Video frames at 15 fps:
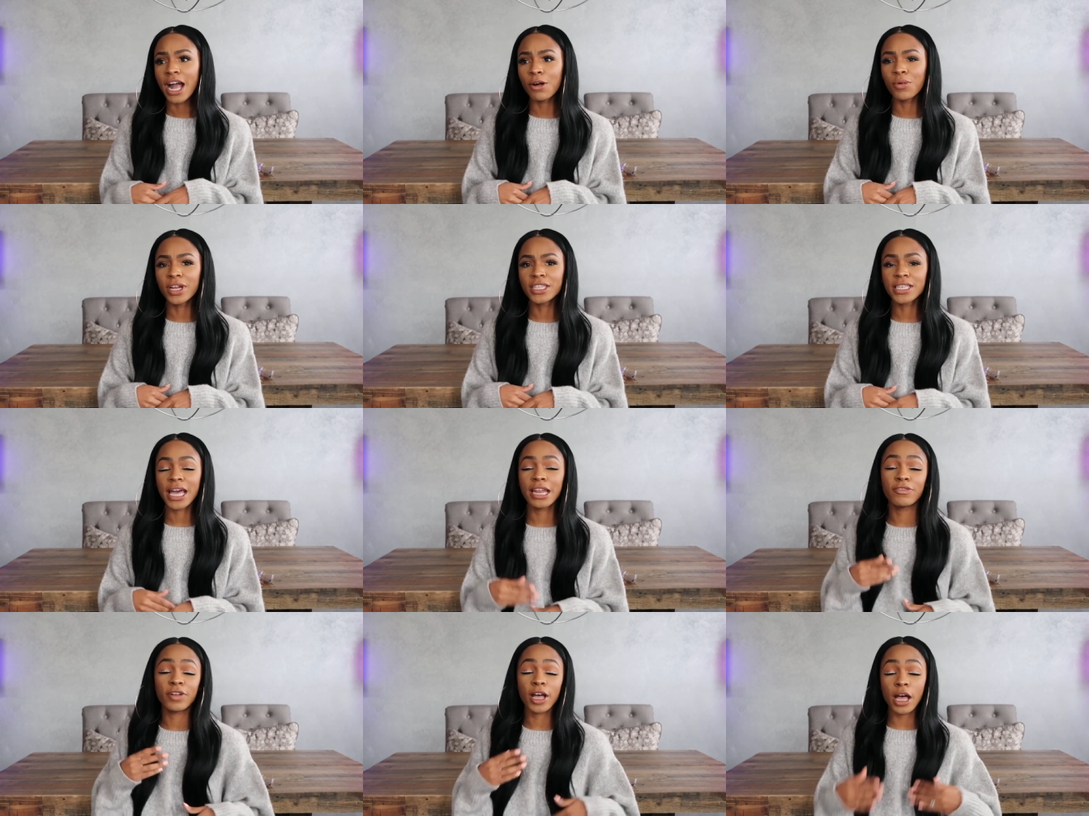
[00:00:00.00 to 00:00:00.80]
I wanted to
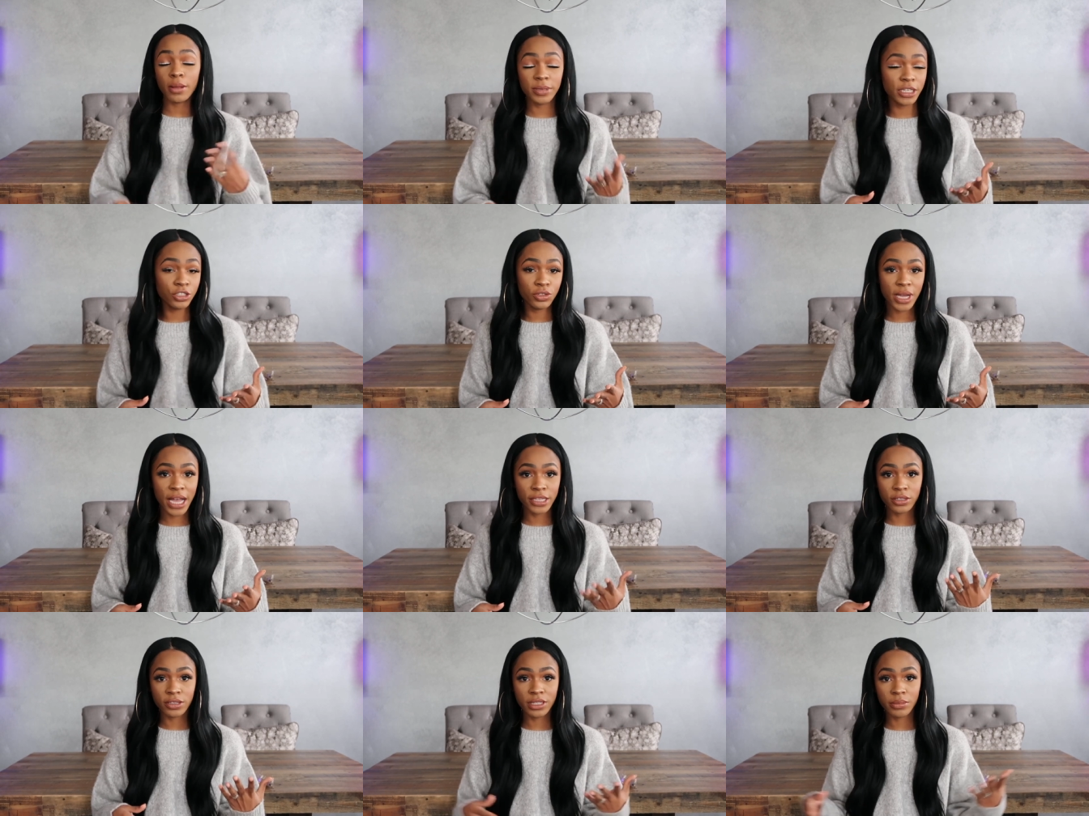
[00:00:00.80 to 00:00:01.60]
kind of update you
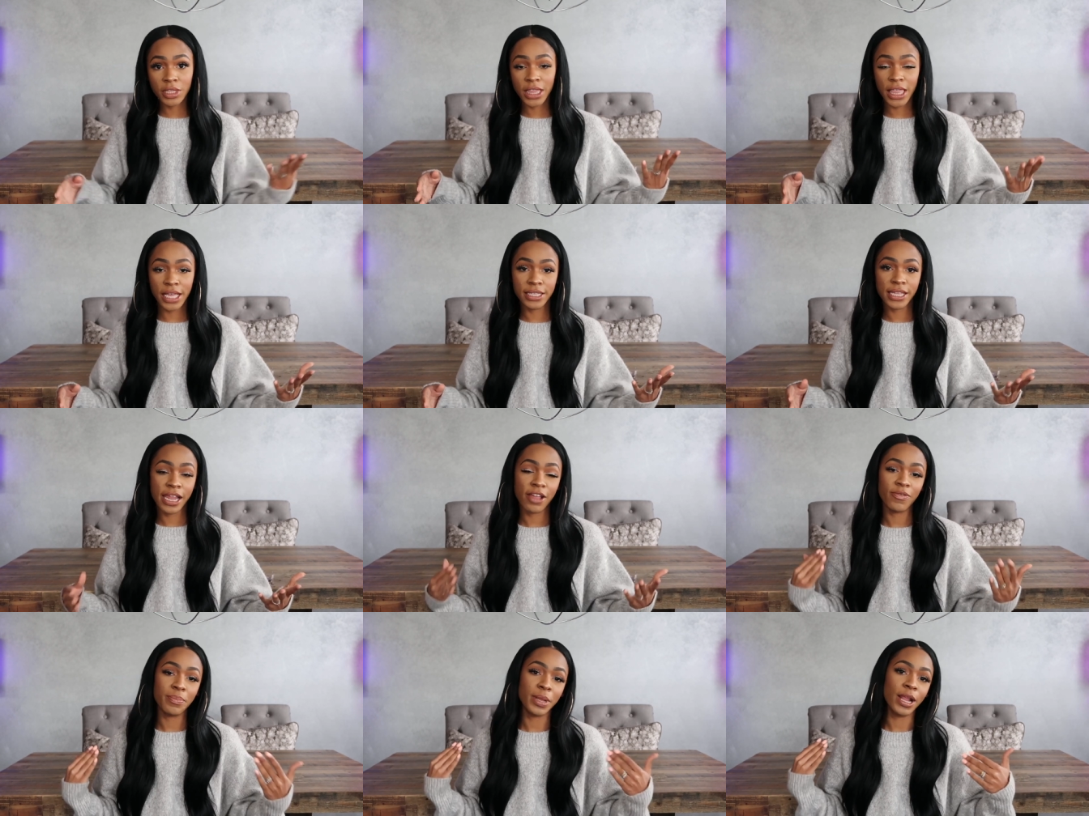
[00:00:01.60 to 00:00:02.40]
guys on some of the things that
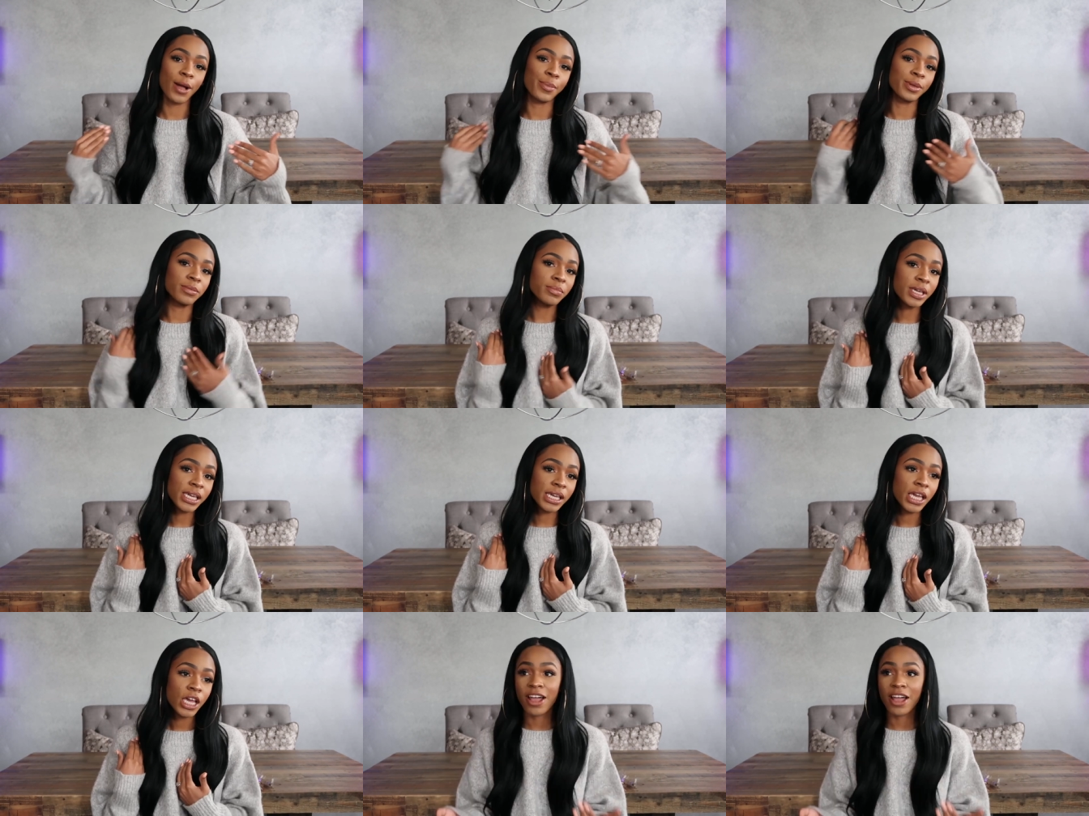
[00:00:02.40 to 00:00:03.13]
have been helping me.